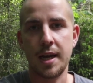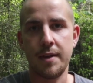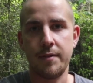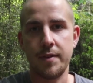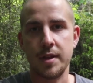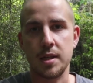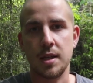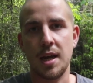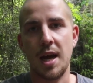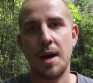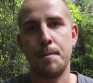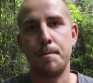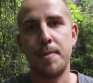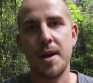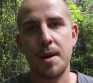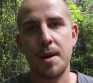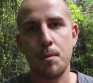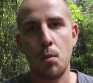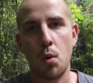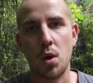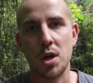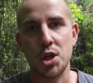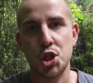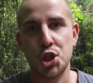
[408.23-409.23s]
give it a bit
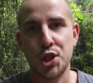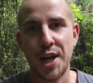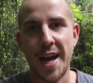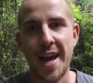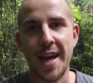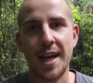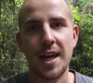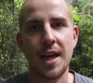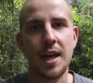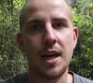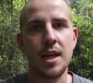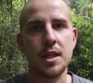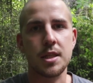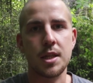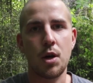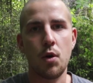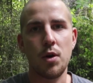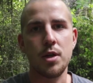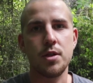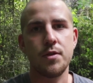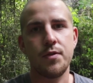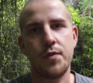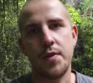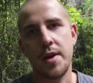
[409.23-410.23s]
more shake and it's
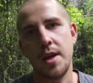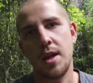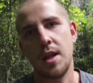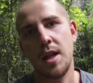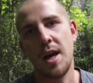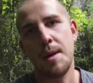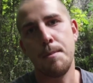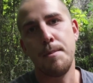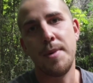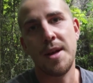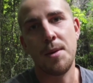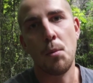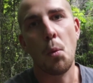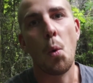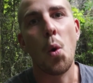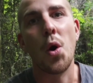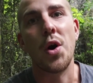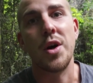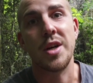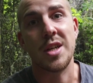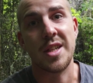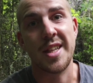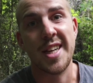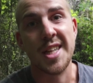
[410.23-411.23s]
going to feel a bit
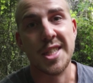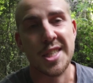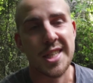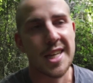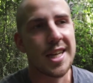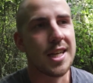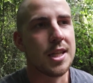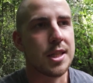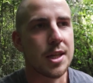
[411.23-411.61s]
more realistic.